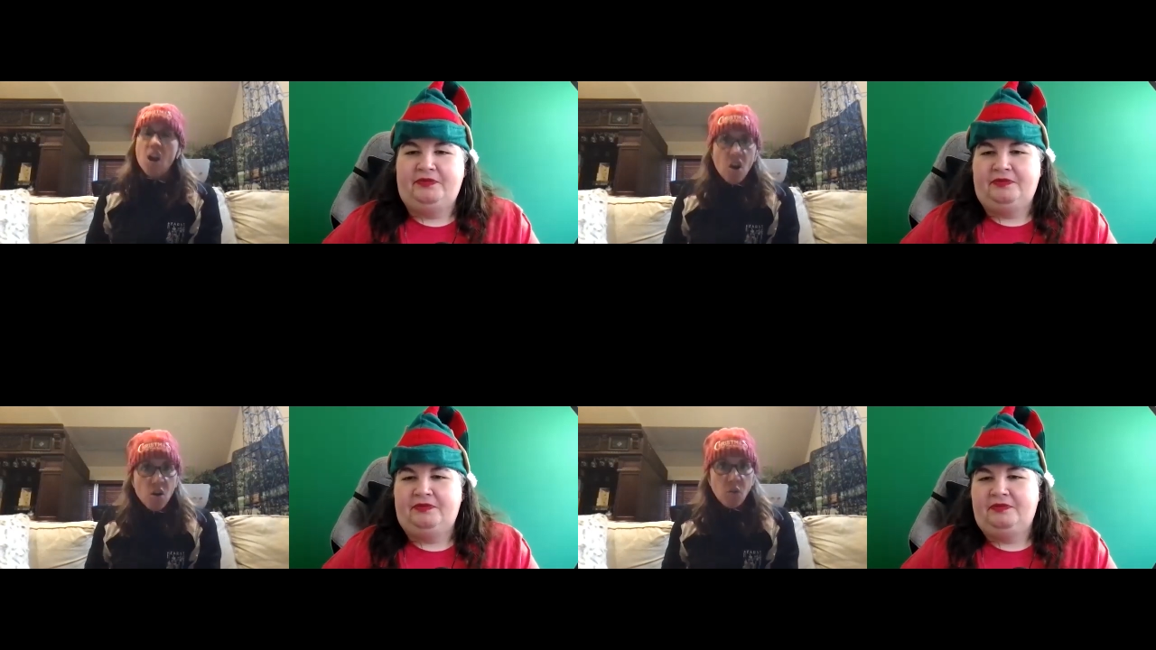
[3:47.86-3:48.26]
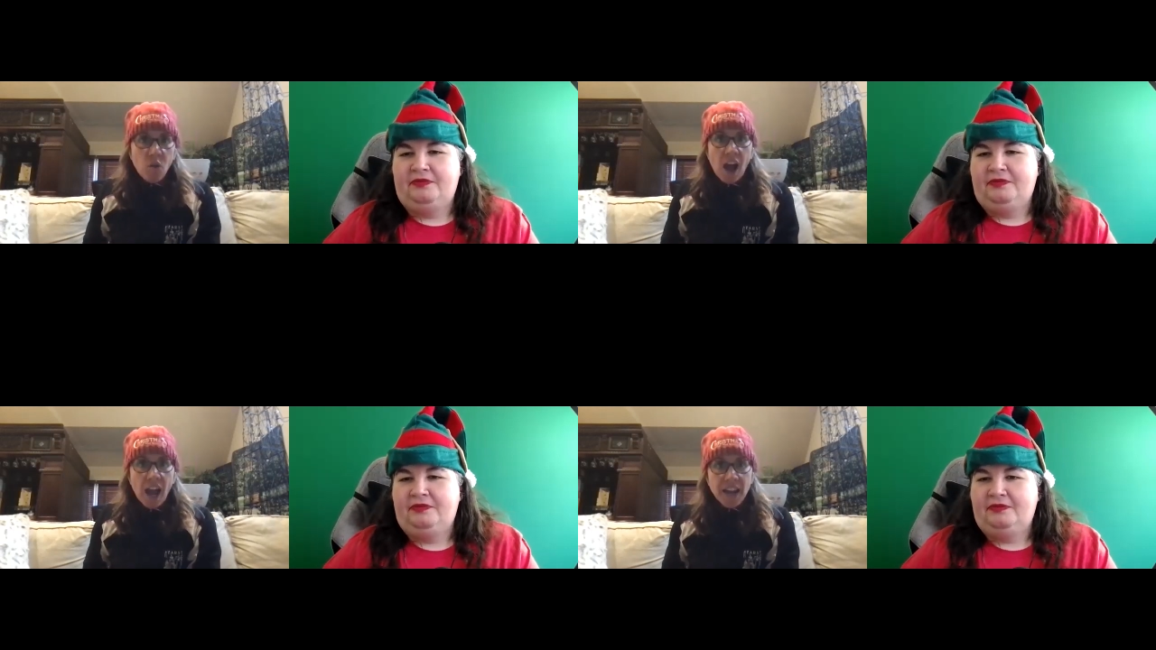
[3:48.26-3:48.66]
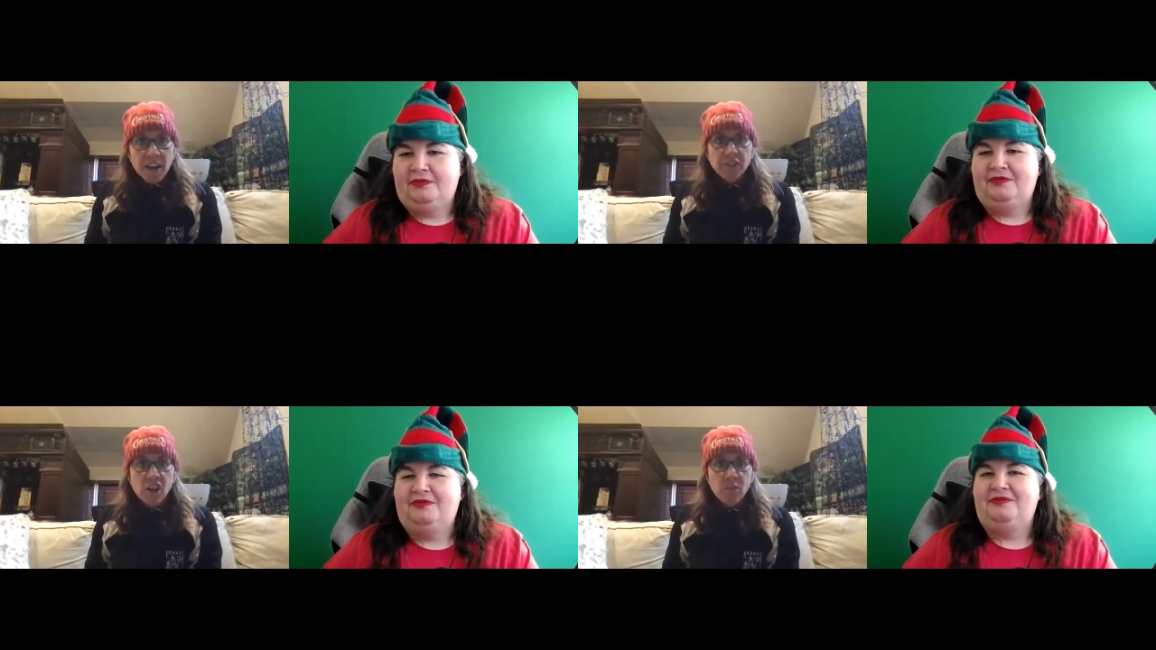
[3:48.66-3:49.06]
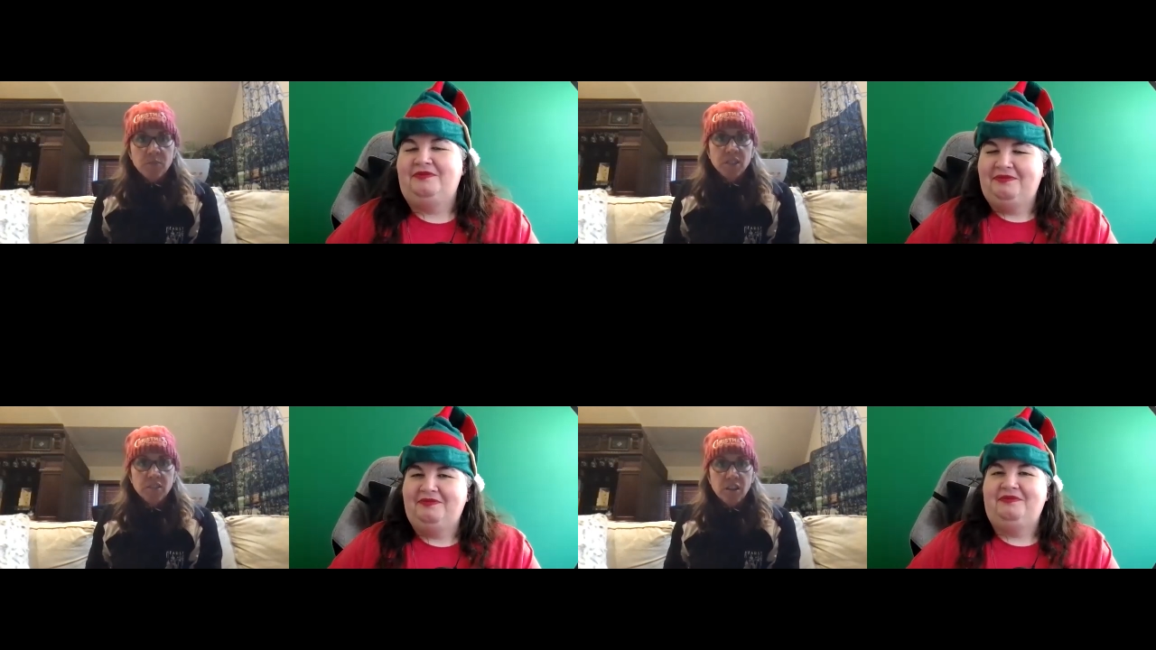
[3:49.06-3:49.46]
Speaker 1: No, I
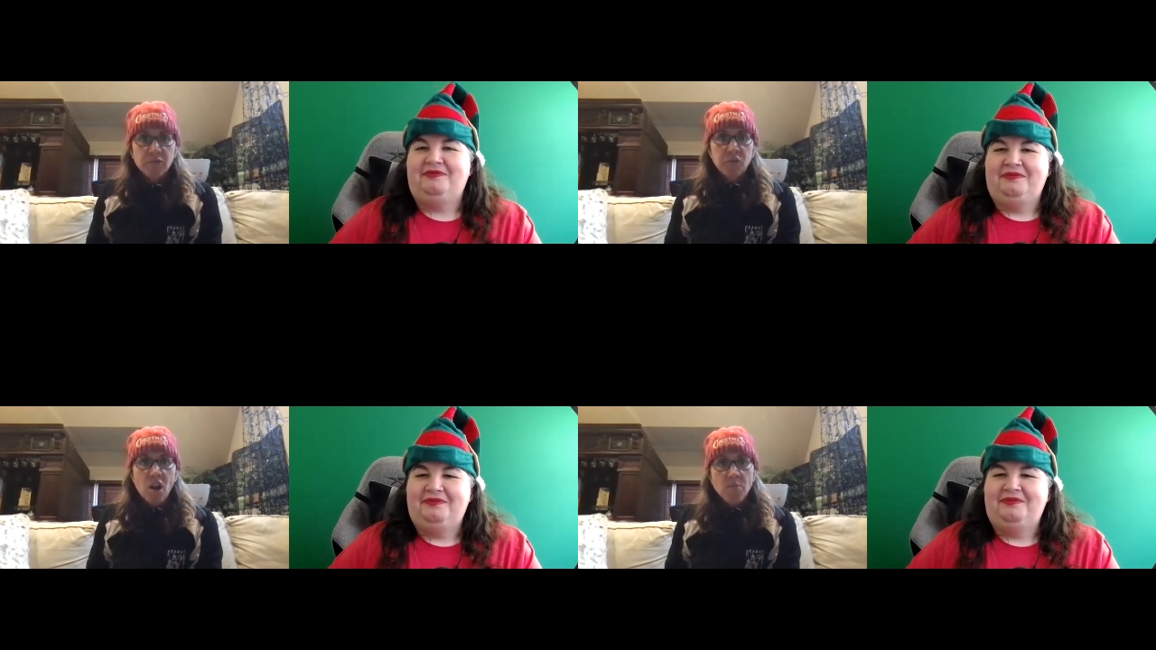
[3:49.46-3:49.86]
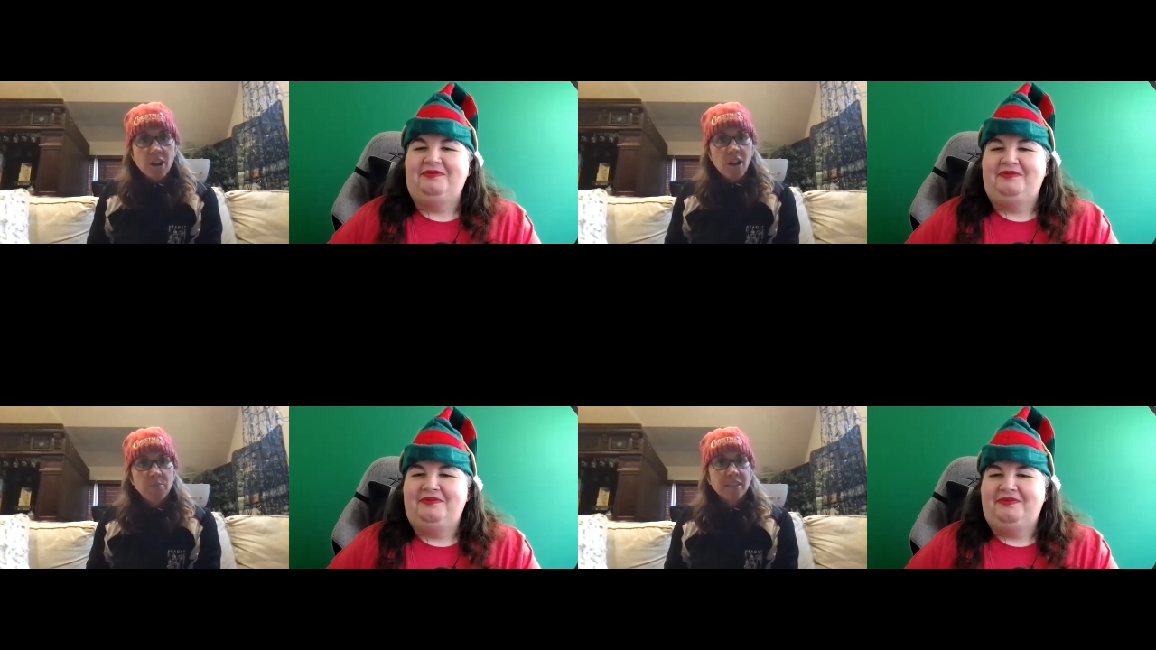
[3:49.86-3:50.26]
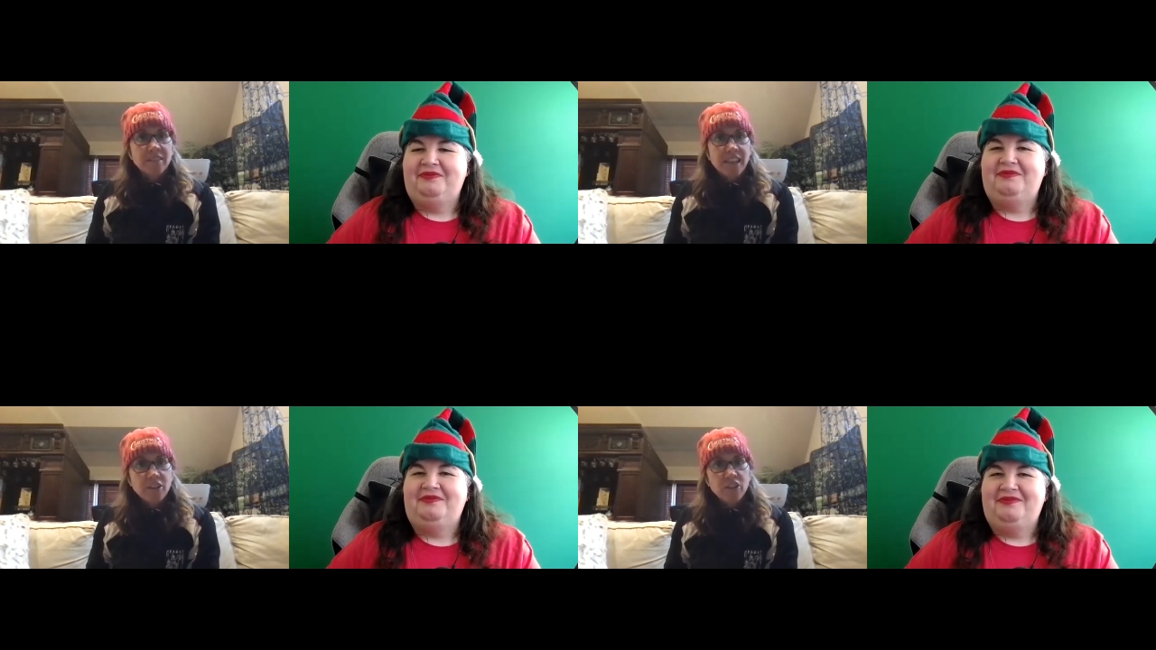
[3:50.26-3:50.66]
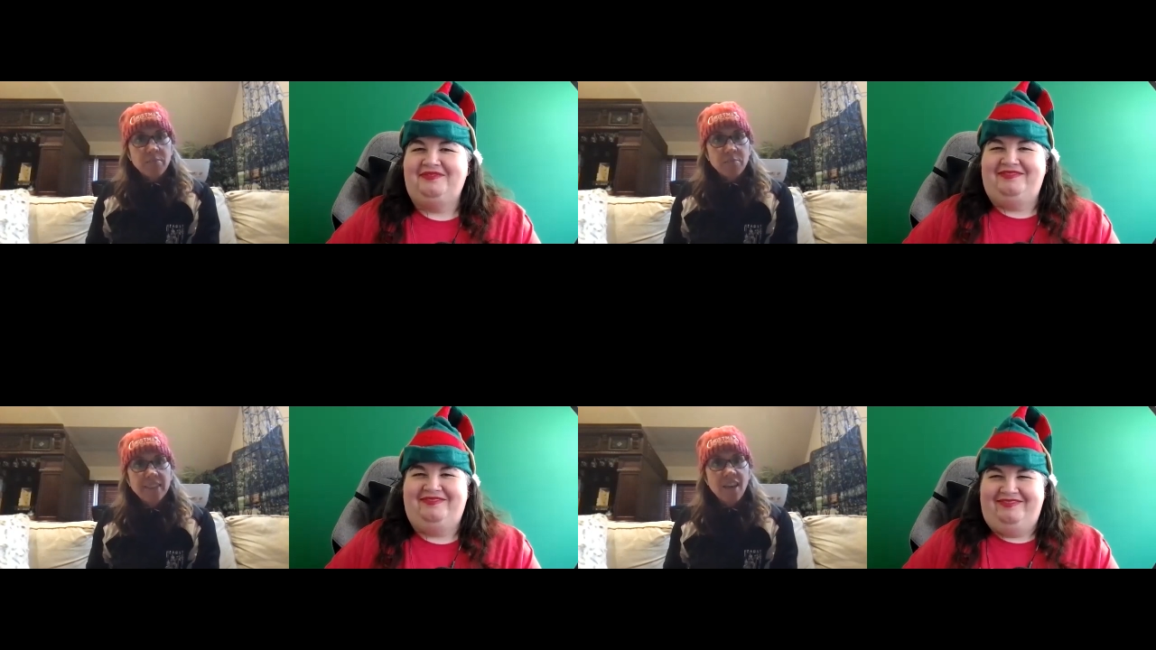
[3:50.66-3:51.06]
have come to love rom coms
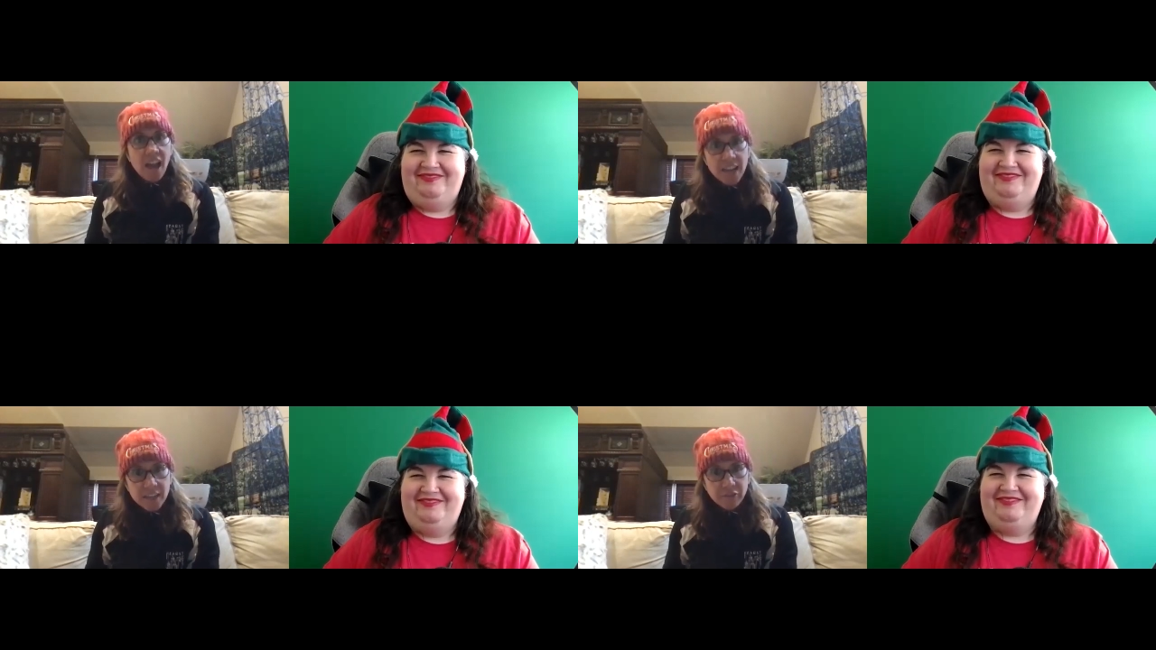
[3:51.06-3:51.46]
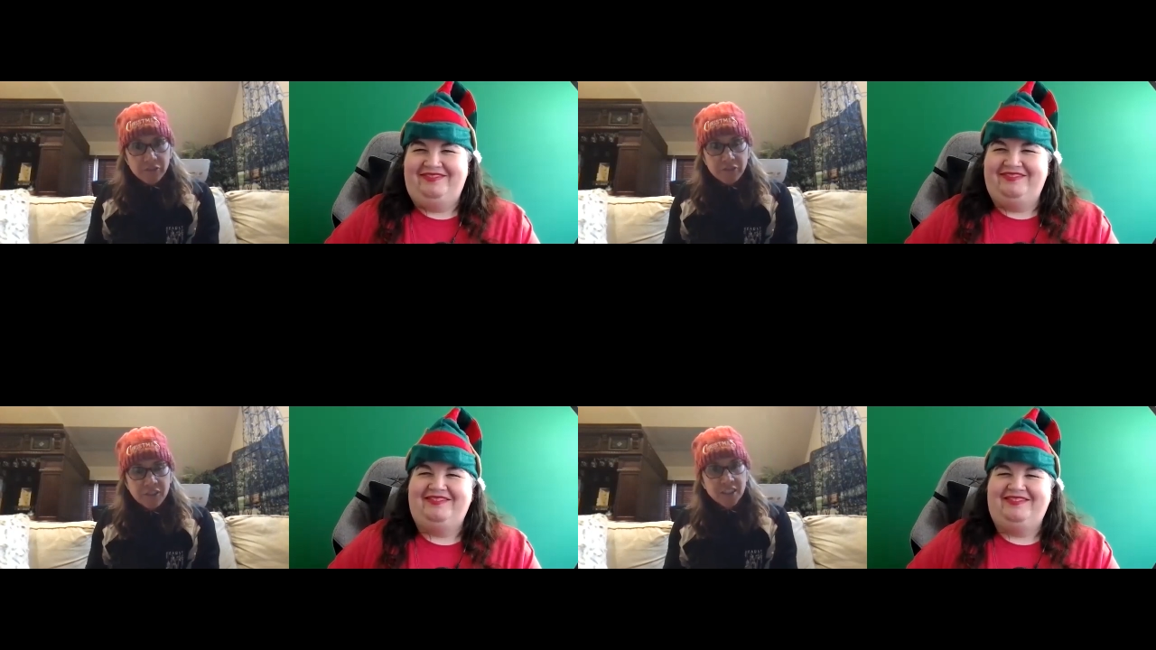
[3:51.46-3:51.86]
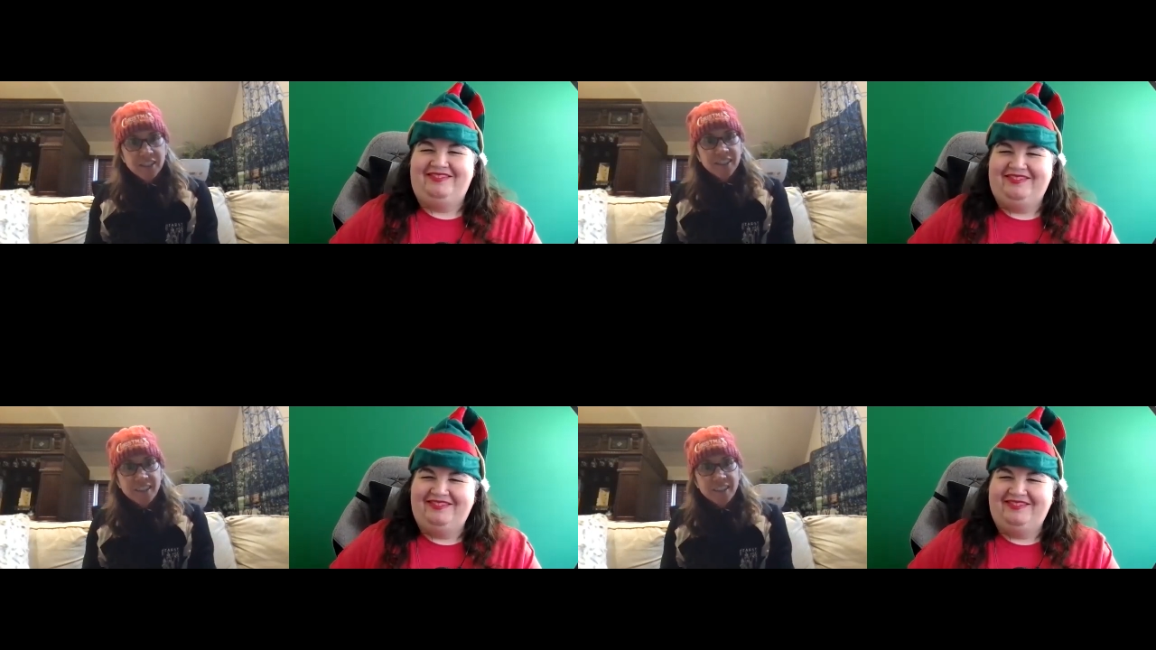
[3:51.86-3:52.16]
later in my life.